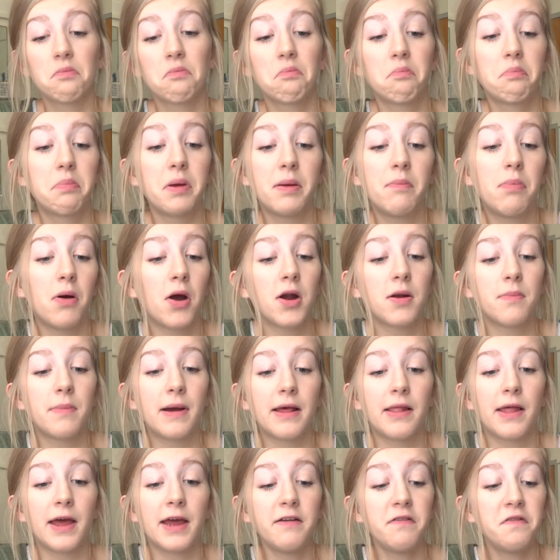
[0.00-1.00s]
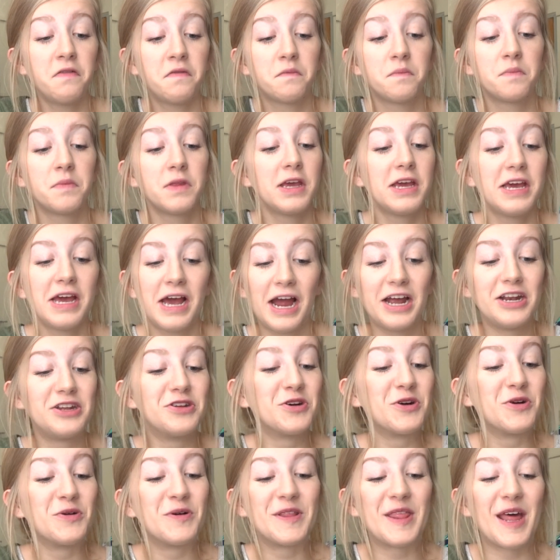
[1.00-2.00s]
a big part of my life. I
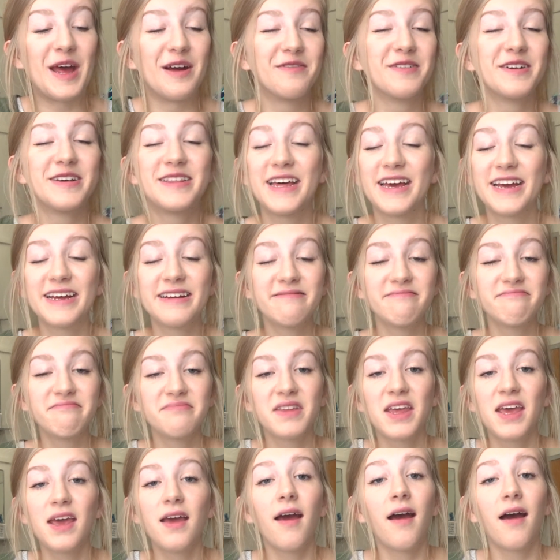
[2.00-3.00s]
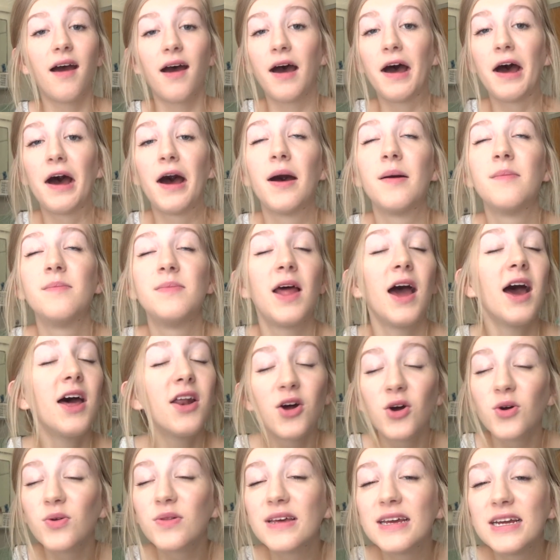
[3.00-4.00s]
do it with everything,
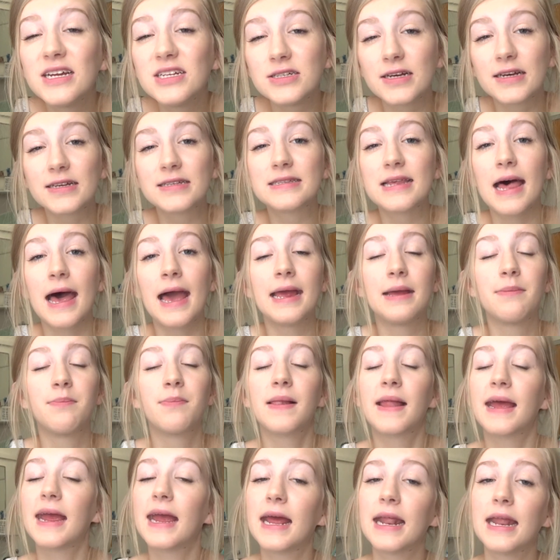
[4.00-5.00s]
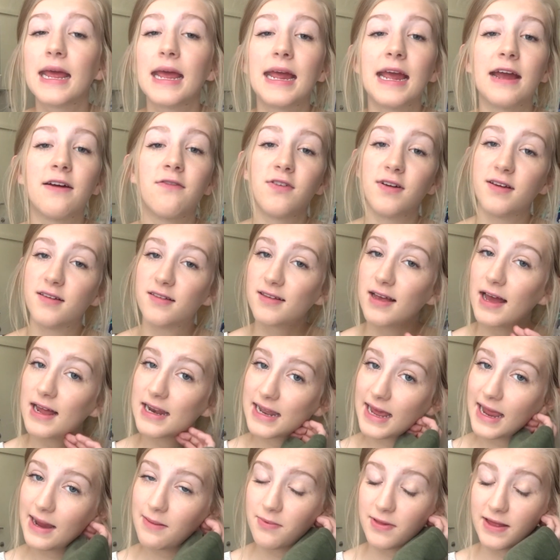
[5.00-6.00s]
not only just like planning every
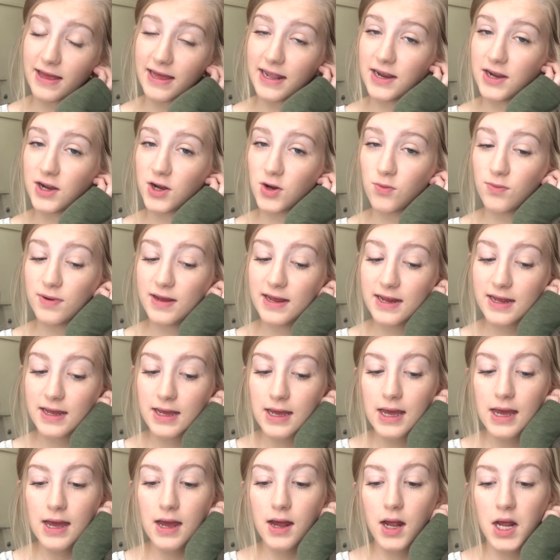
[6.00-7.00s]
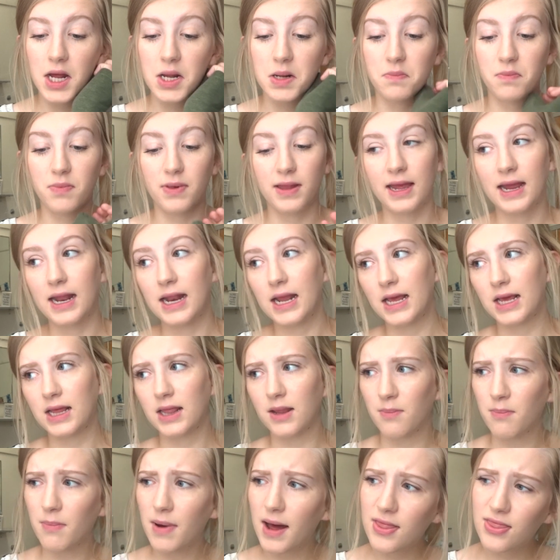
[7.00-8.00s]
Sunday, planning your week, planning
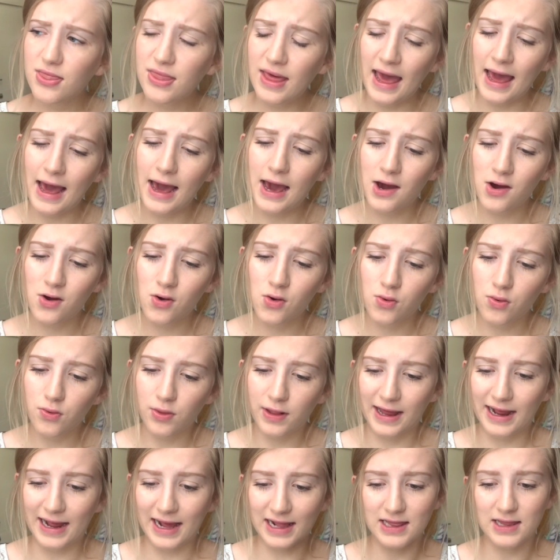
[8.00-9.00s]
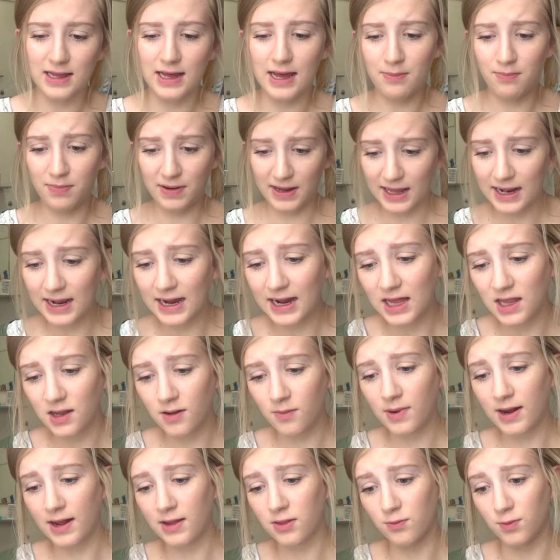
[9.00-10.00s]
the month out, like at the beginning of
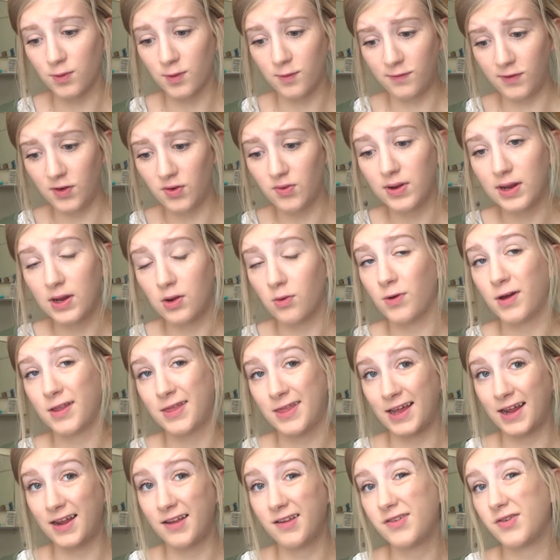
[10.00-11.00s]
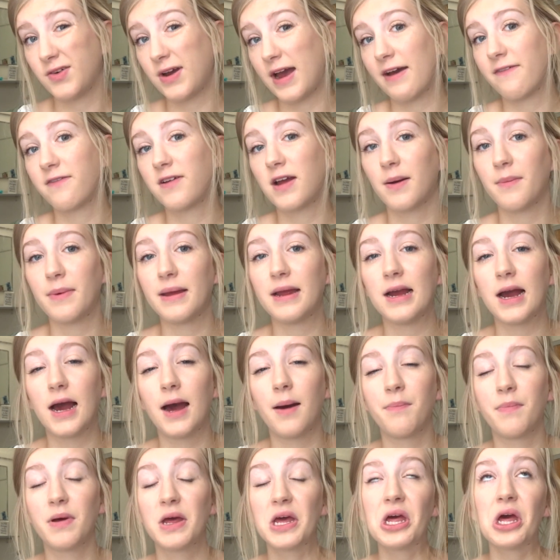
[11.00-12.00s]
the month, reviewing what things you have coming
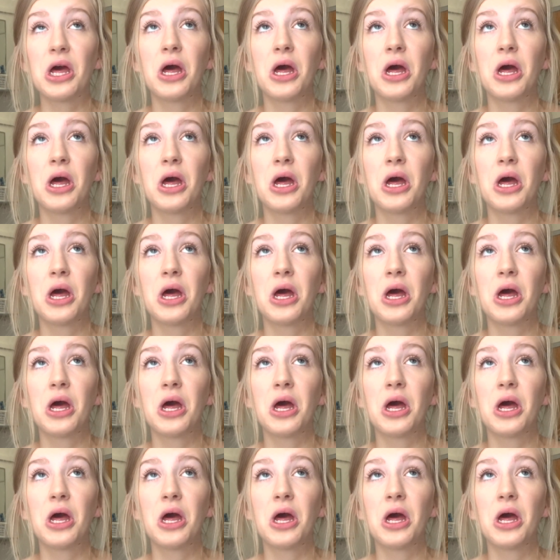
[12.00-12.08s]
up,